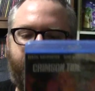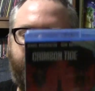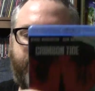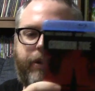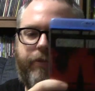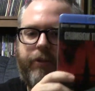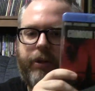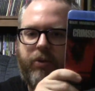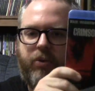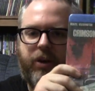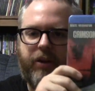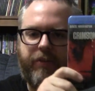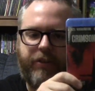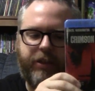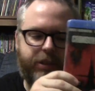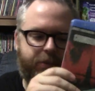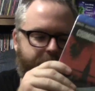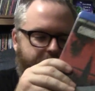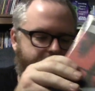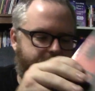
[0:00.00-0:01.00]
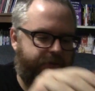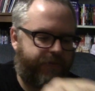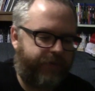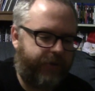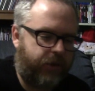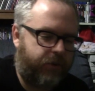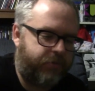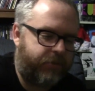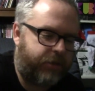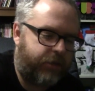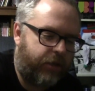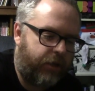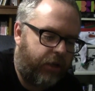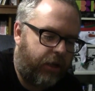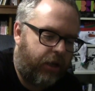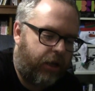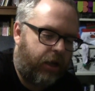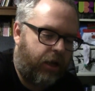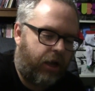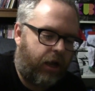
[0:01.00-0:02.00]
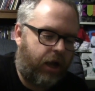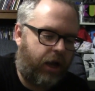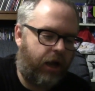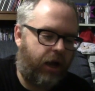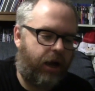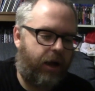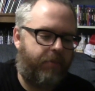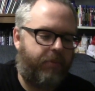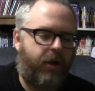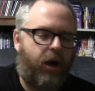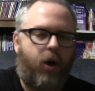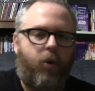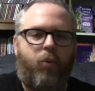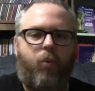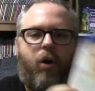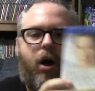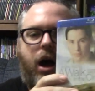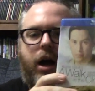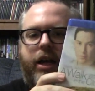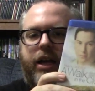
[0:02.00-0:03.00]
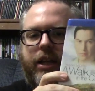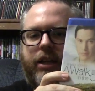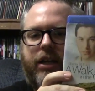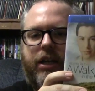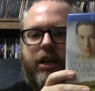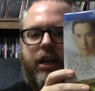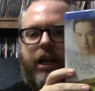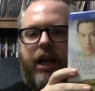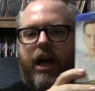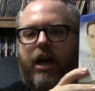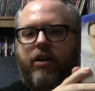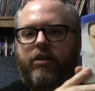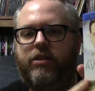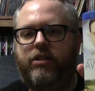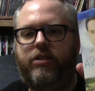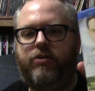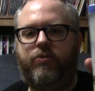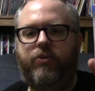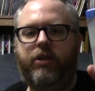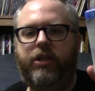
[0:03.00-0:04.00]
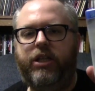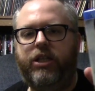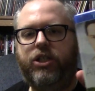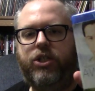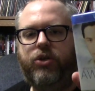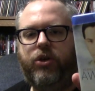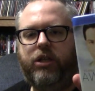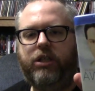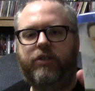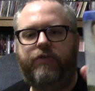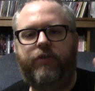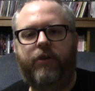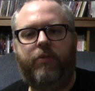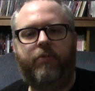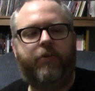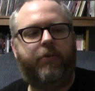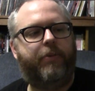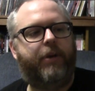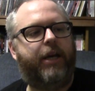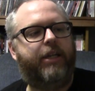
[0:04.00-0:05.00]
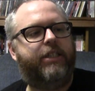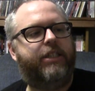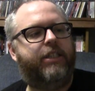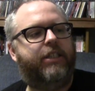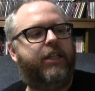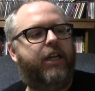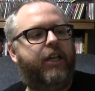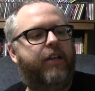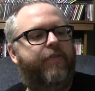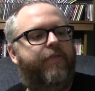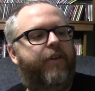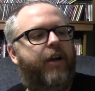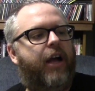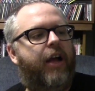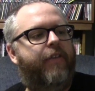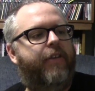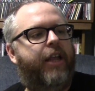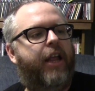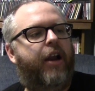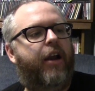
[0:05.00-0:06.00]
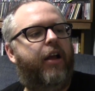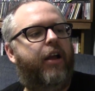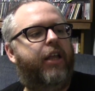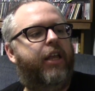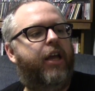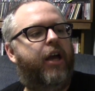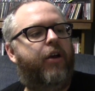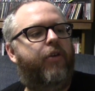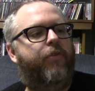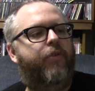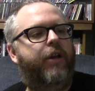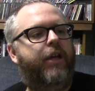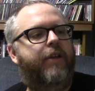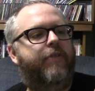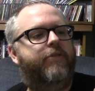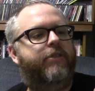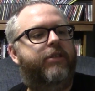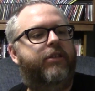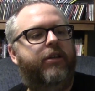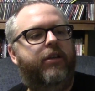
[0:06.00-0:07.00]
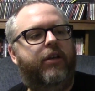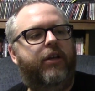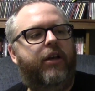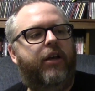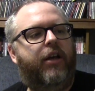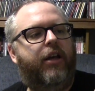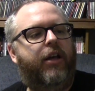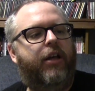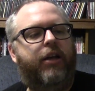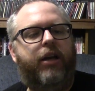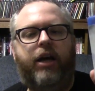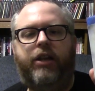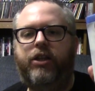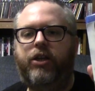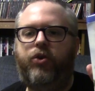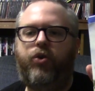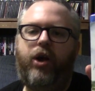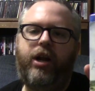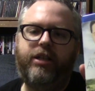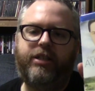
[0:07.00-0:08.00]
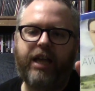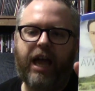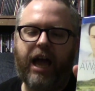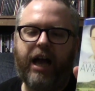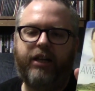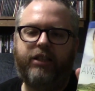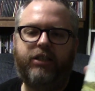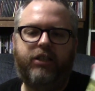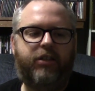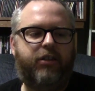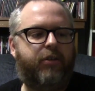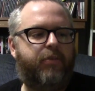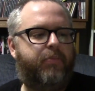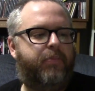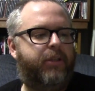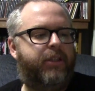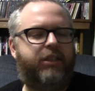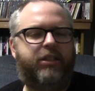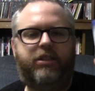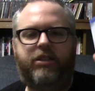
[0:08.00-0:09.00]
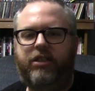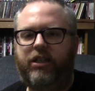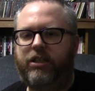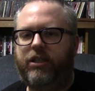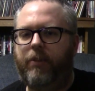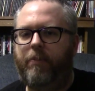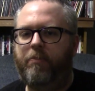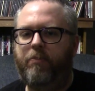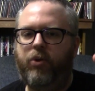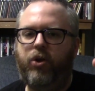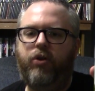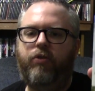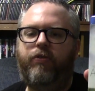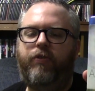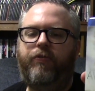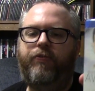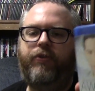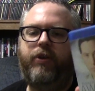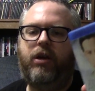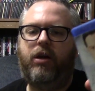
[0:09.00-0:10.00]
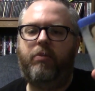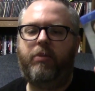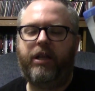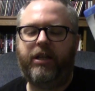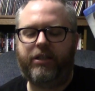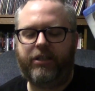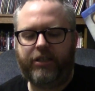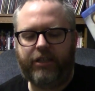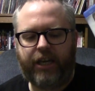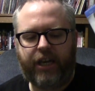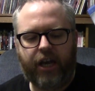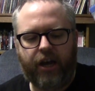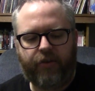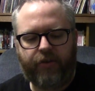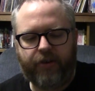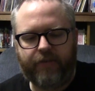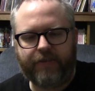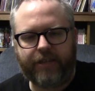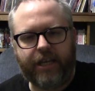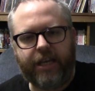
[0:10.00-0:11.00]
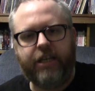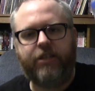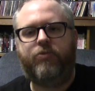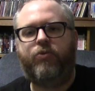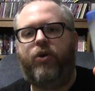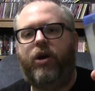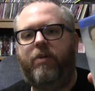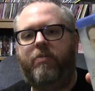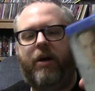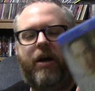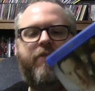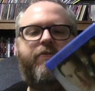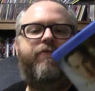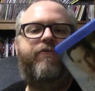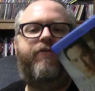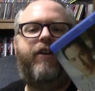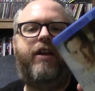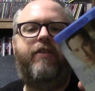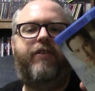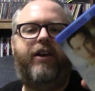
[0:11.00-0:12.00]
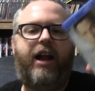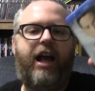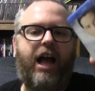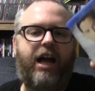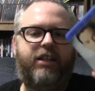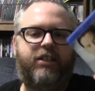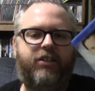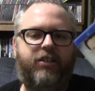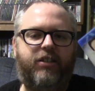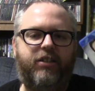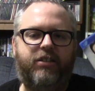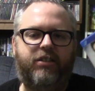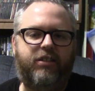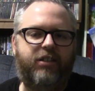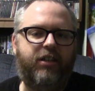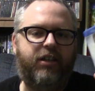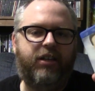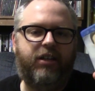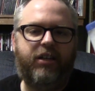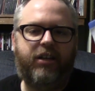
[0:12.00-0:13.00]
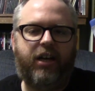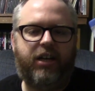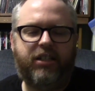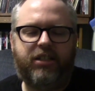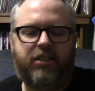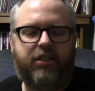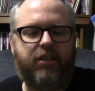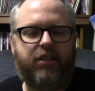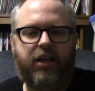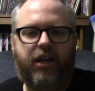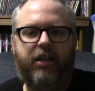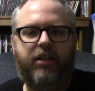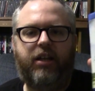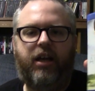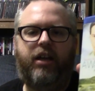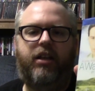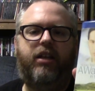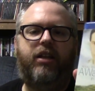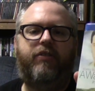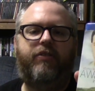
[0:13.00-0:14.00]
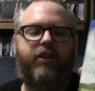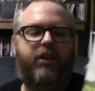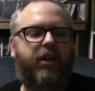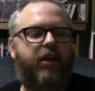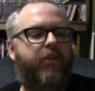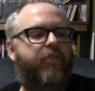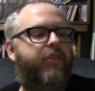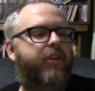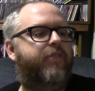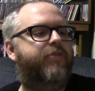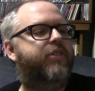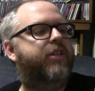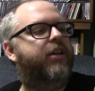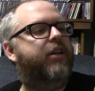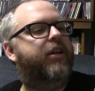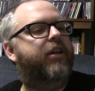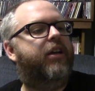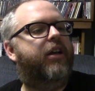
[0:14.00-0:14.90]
of definitely one of his best films. Um, A Walk in the Clouds. Really enjoyed this film from nineteen ninety-five. Ke Keanu Reeves, not the greatest actor, but this is such a beautiful film, and Keanu Reeves is one of my favorite actors. I just I, I love Keanu Reeves.